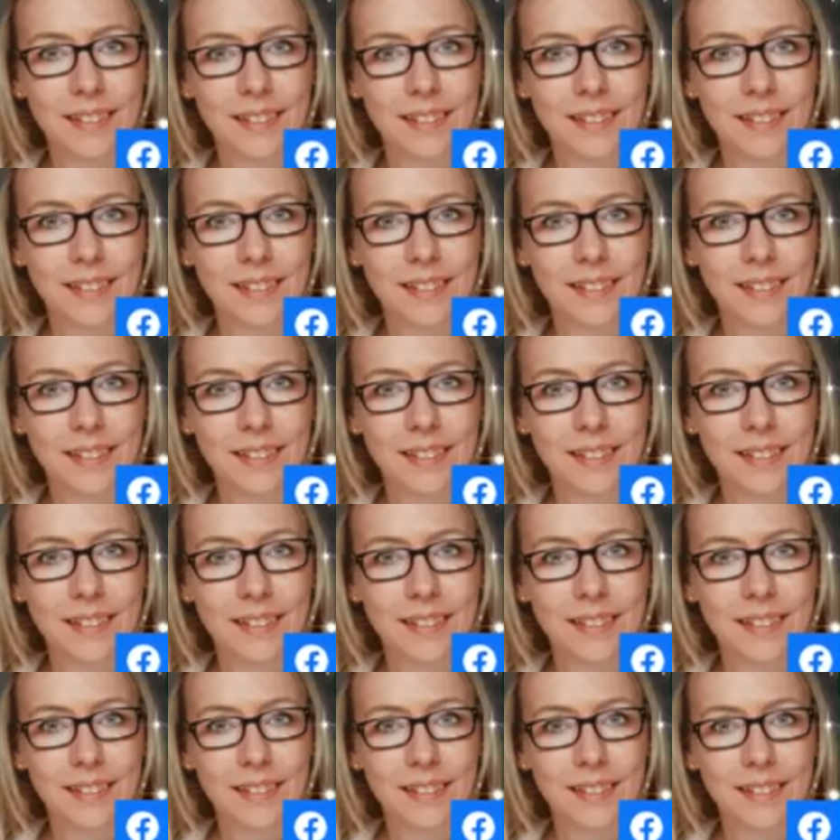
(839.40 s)

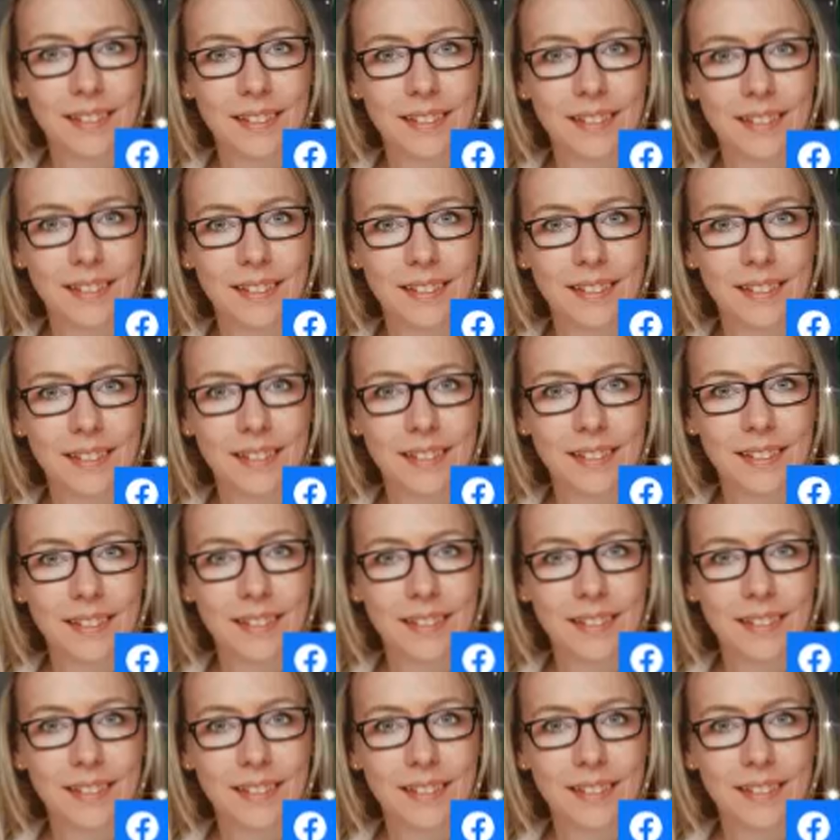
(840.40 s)

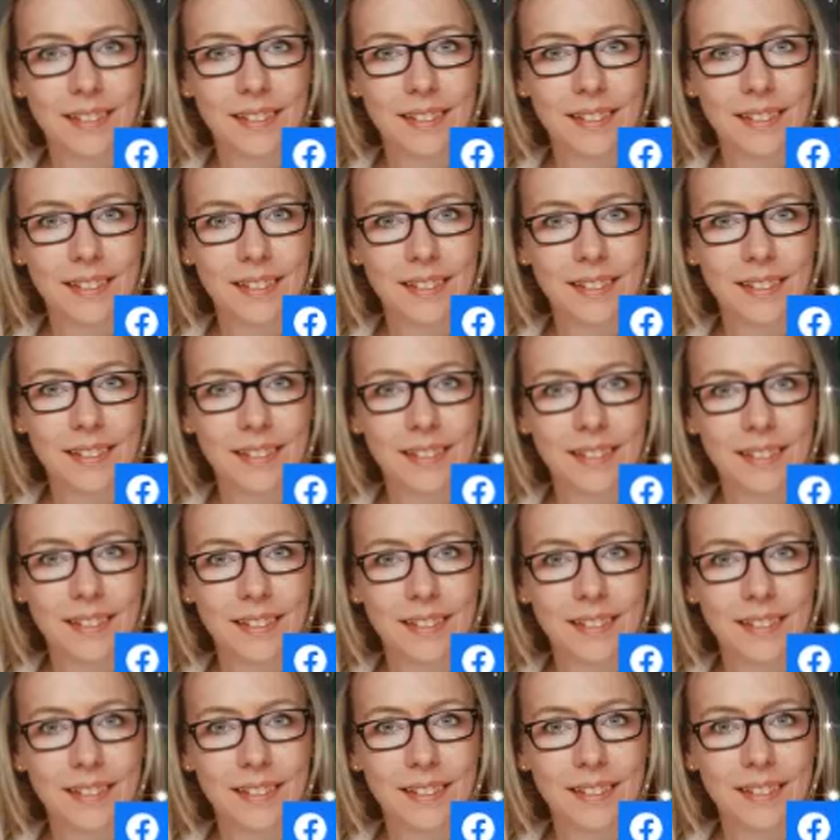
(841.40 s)

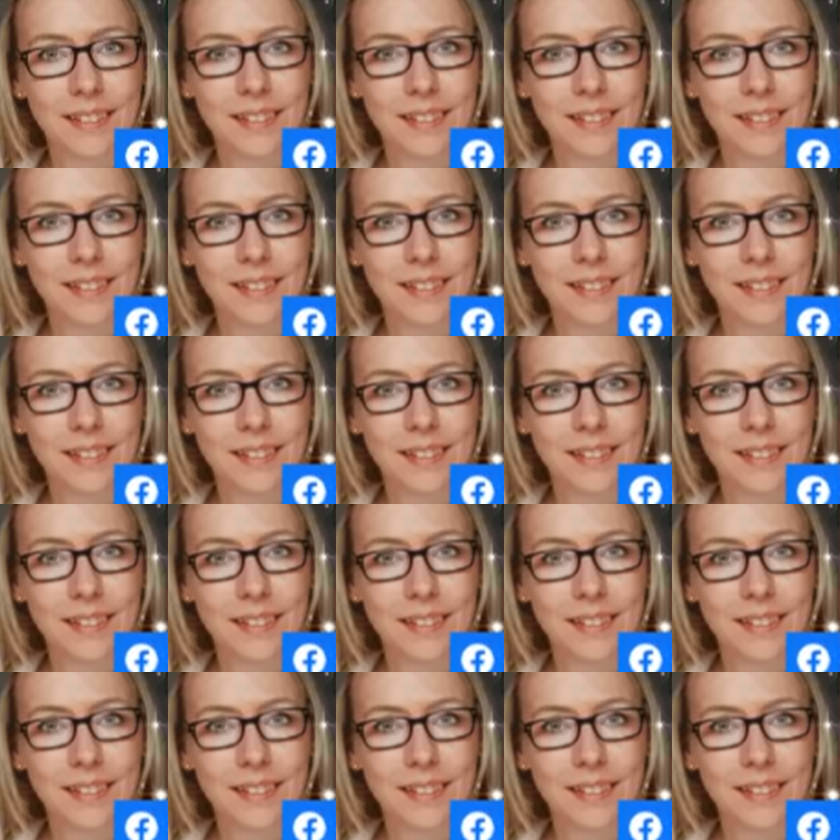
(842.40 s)
(not speaking)